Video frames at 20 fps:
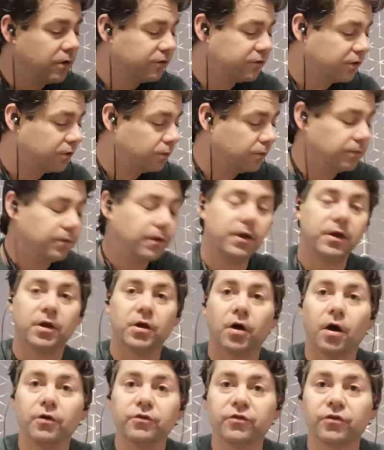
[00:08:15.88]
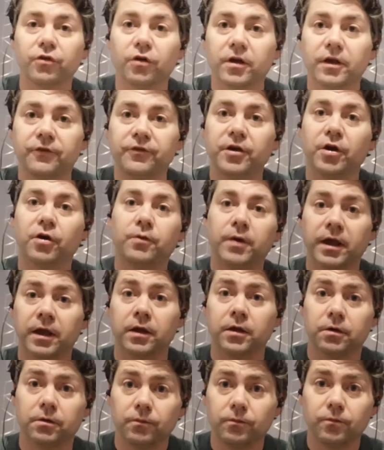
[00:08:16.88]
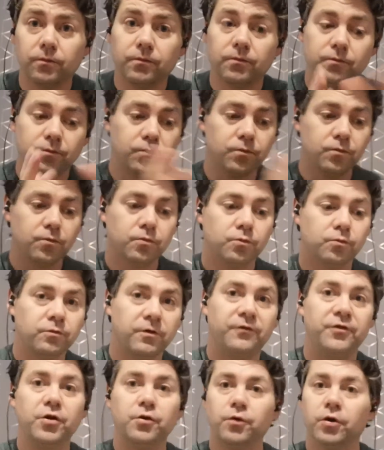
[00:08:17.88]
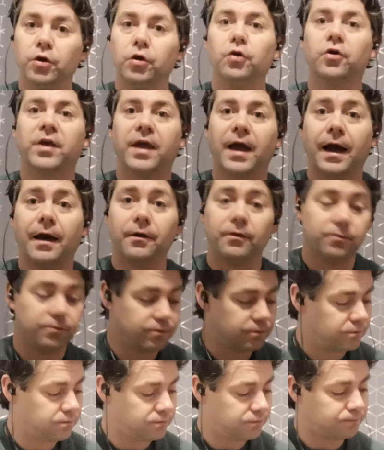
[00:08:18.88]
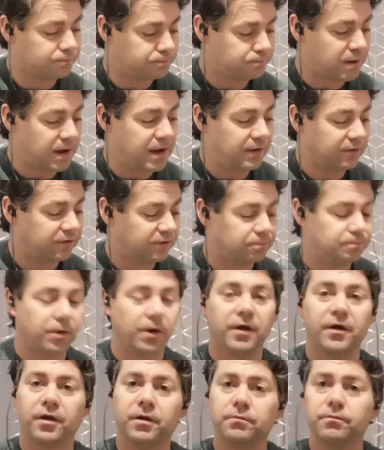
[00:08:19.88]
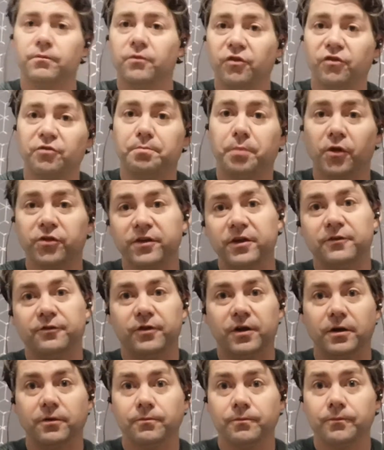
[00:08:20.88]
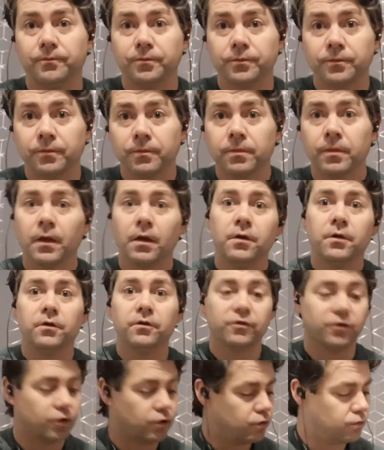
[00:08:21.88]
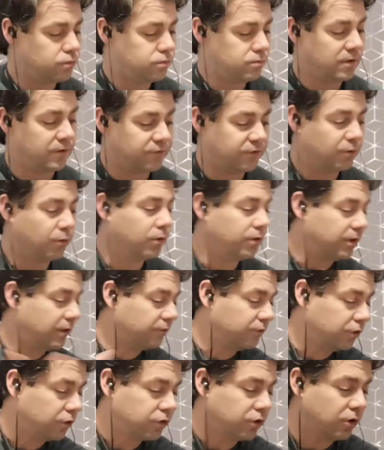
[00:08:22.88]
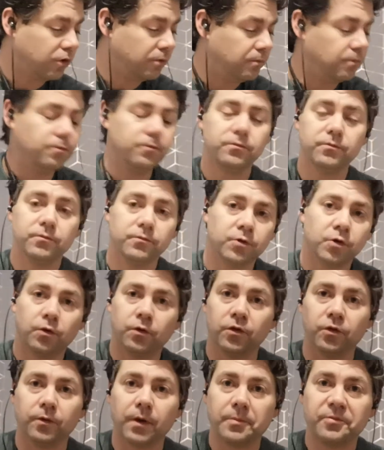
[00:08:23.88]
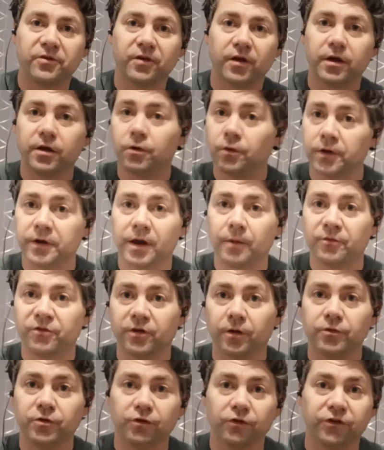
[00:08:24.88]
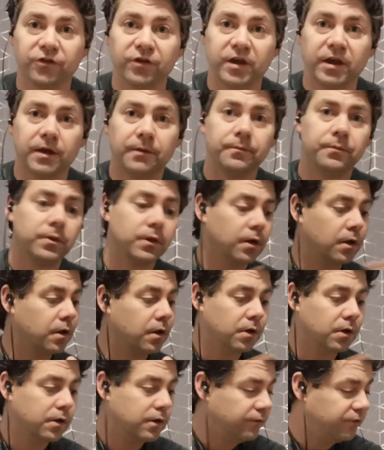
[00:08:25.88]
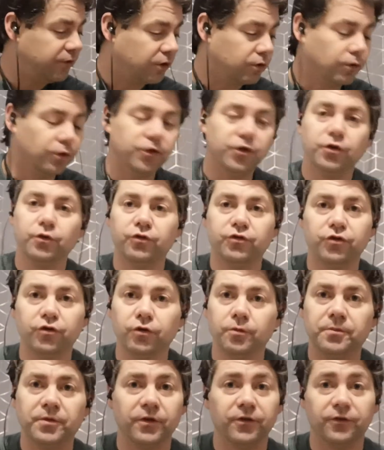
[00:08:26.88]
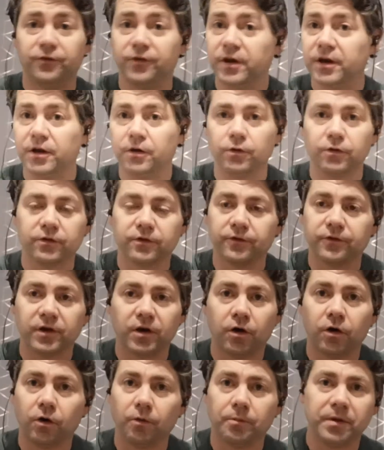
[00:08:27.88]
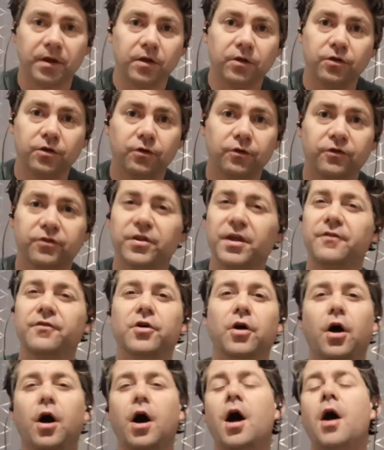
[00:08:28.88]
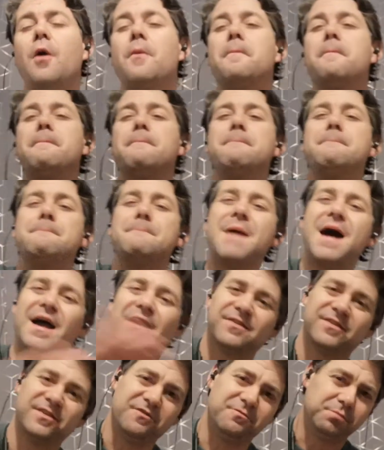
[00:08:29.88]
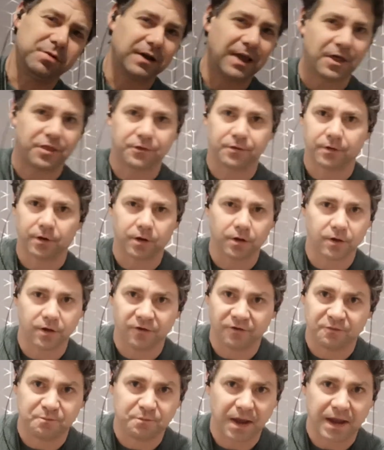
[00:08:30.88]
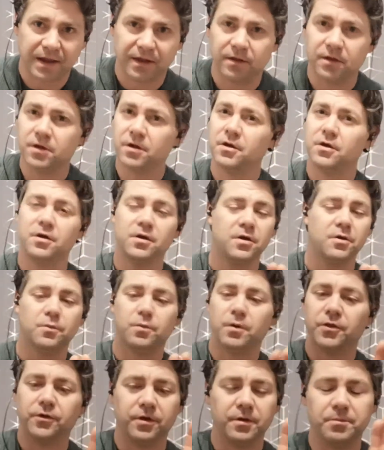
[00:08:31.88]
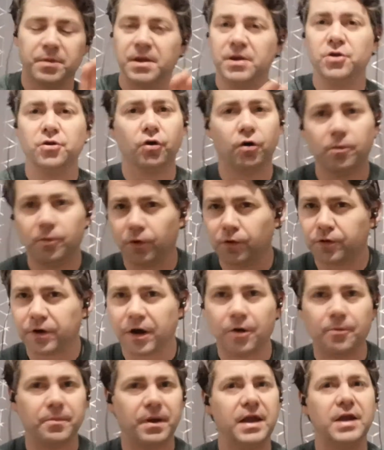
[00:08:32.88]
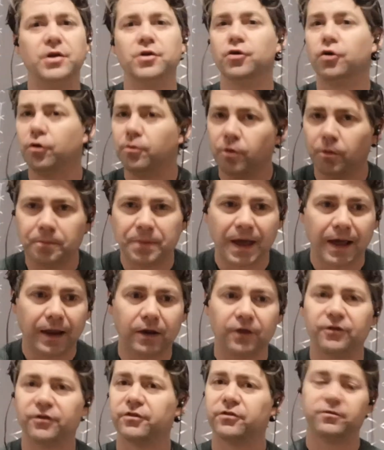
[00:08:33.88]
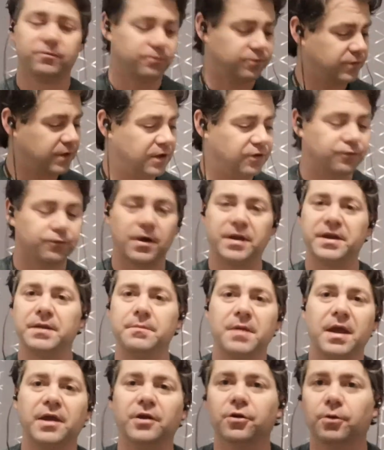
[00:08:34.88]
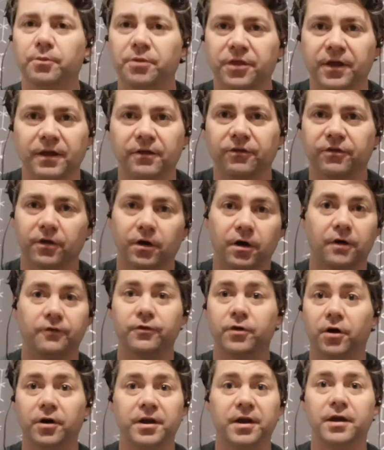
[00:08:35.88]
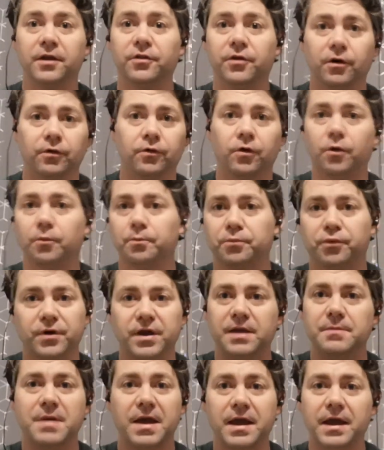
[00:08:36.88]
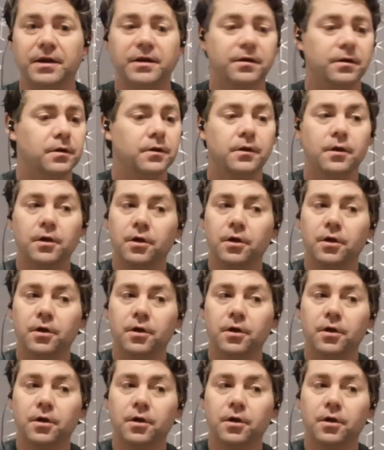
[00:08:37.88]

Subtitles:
So there you go. I just thought I'd give you a quick review and look at baits by Spotted Fin. So if you want to have a look at them, go on the website, go on Amazon, you'll see it. If you go on YouTube, there's videos of it all being used. They've got a massive plethora of bait, whether it be normal ground bait, normal pellets, these ready-made up things that I've got here that are all pre-made,